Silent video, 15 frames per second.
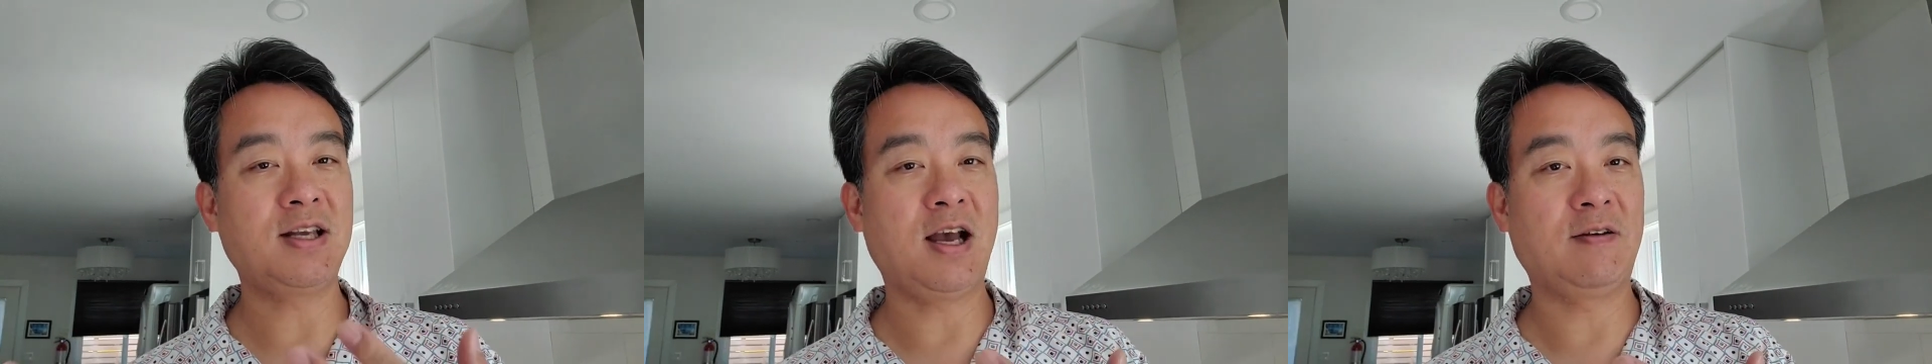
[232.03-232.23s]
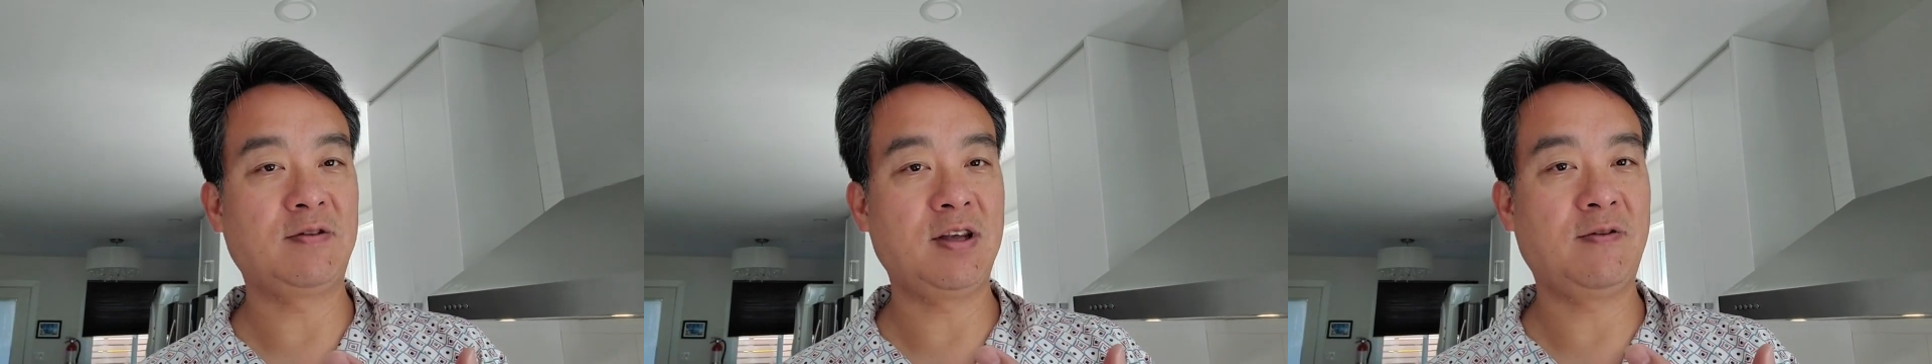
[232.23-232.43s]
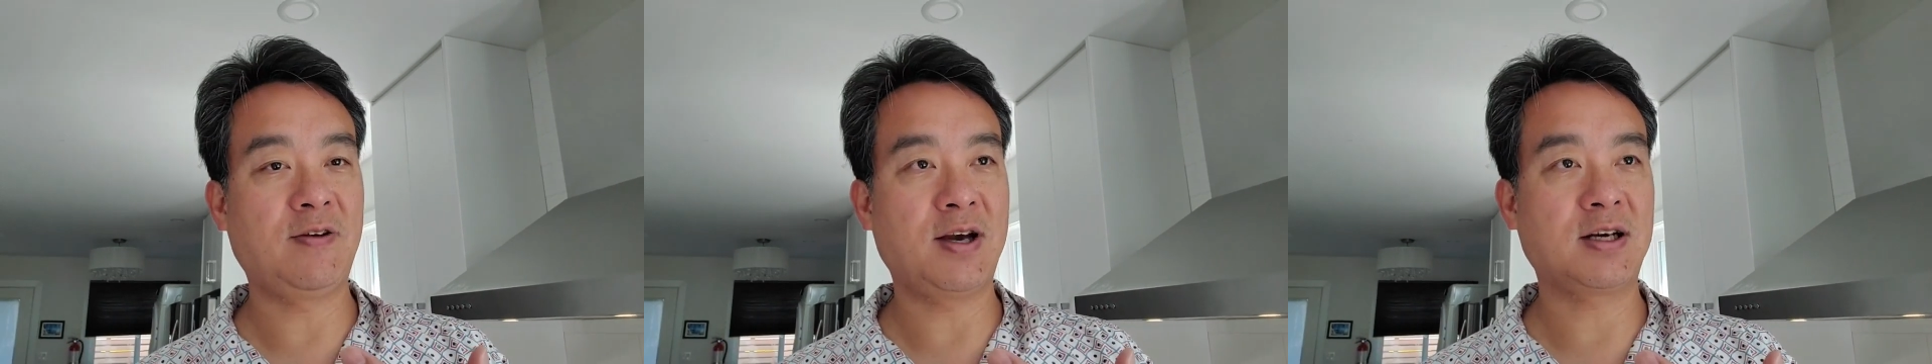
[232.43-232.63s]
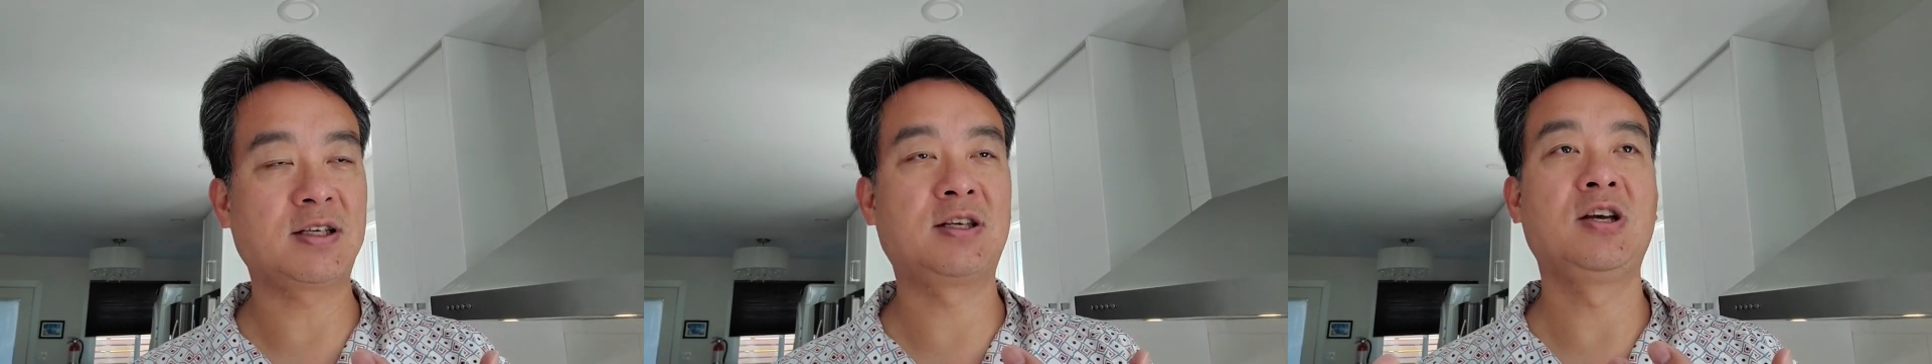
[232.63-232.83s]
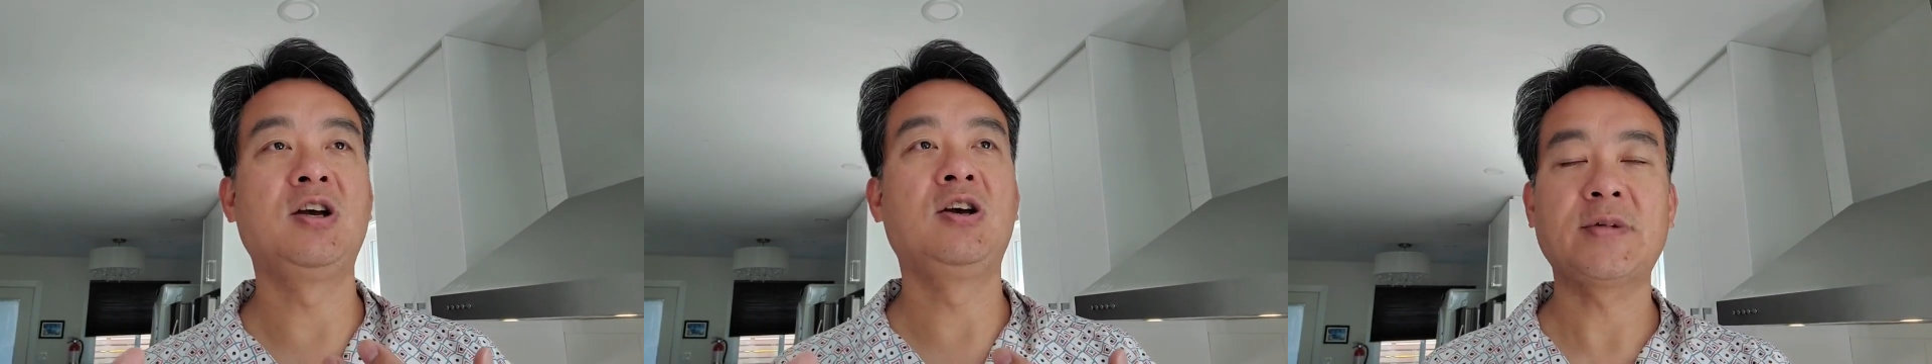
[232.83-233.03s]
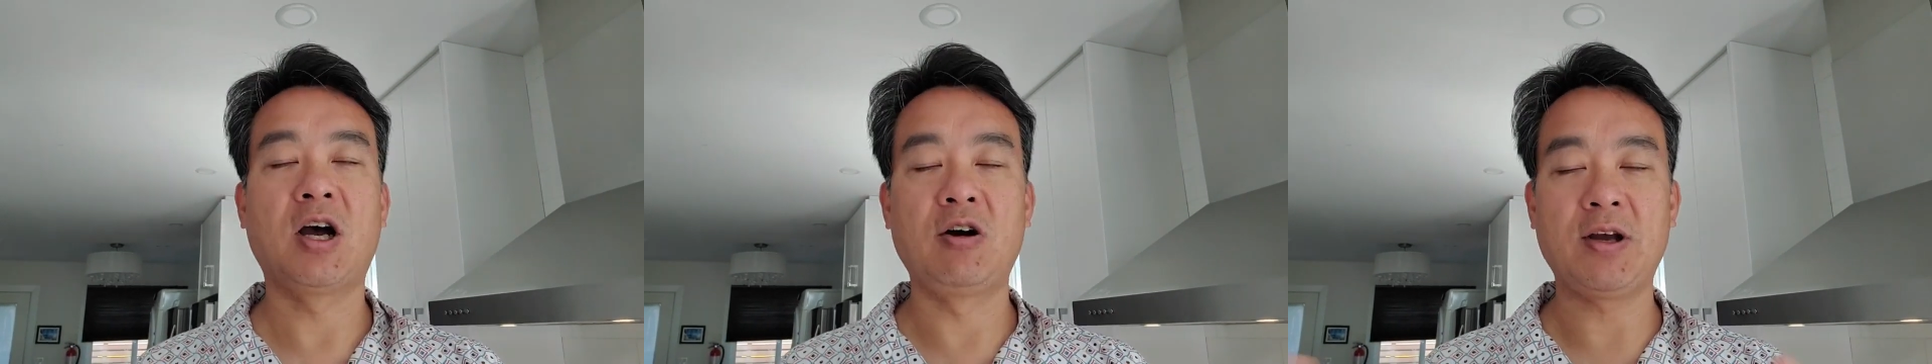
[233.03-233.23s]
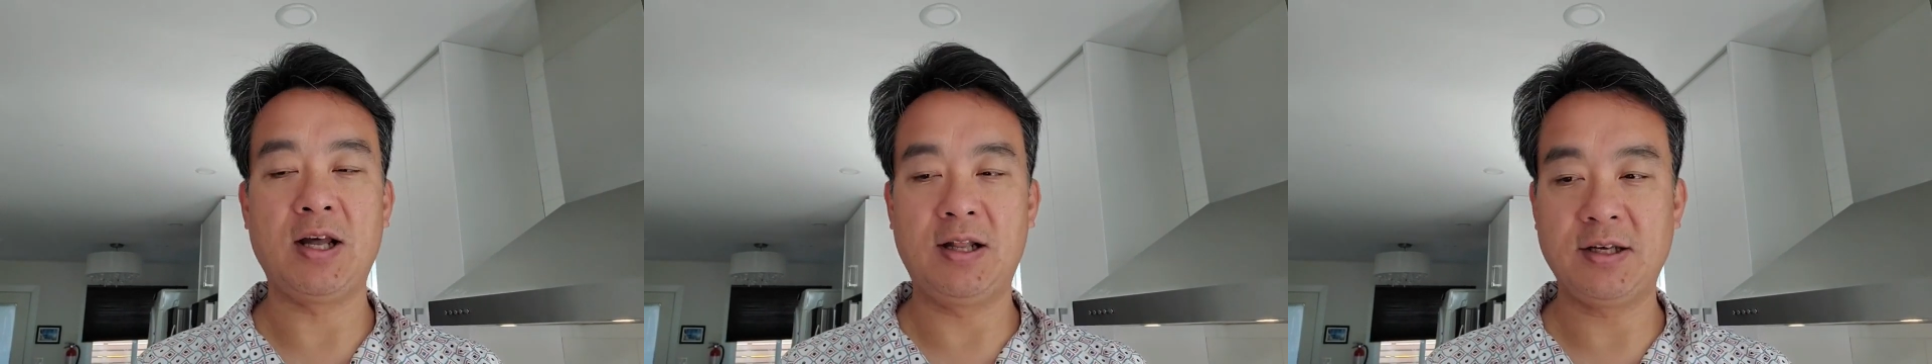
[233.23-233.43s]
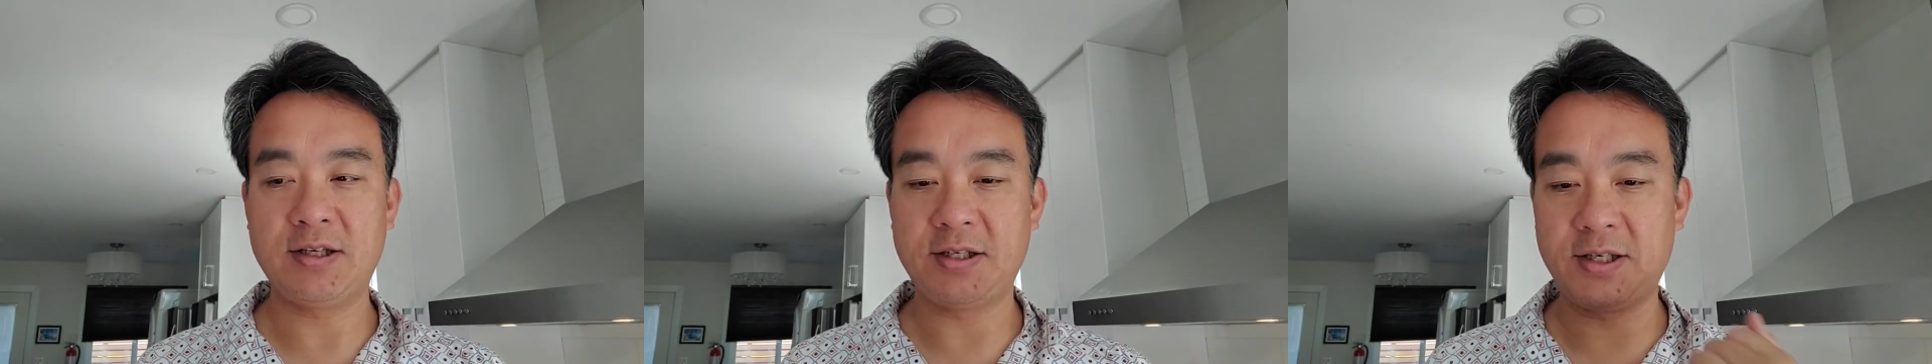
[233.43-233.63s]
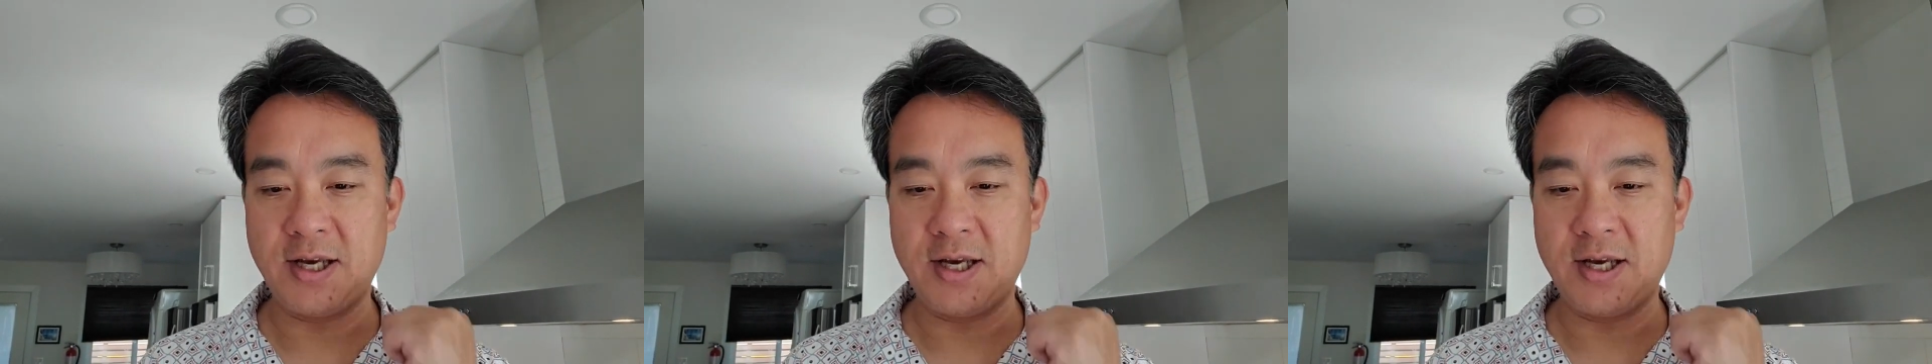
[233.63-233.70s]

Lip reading: have defects, okay, let's just